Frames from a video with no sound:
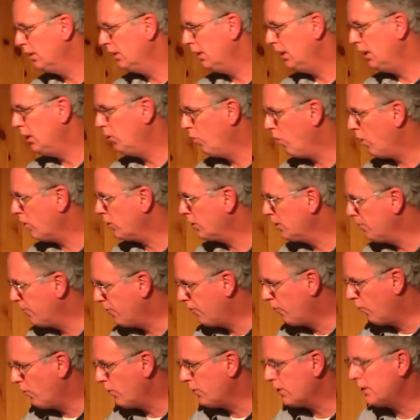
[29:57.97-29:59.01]
He walked up
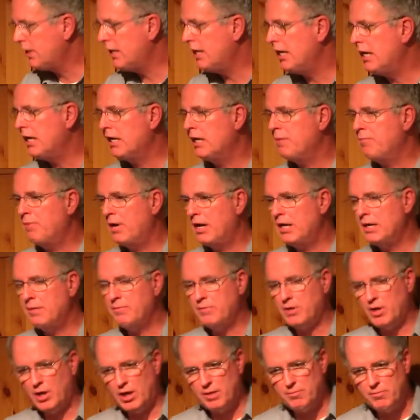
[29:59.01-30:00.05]
before the king. He paid him
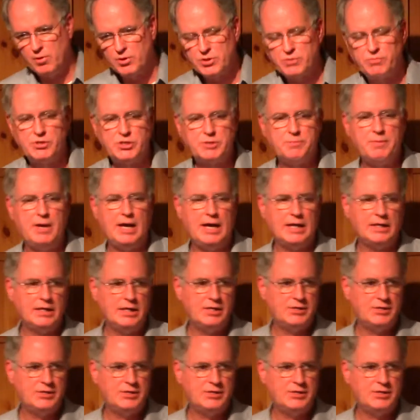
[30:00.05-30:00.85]
the utmost respect.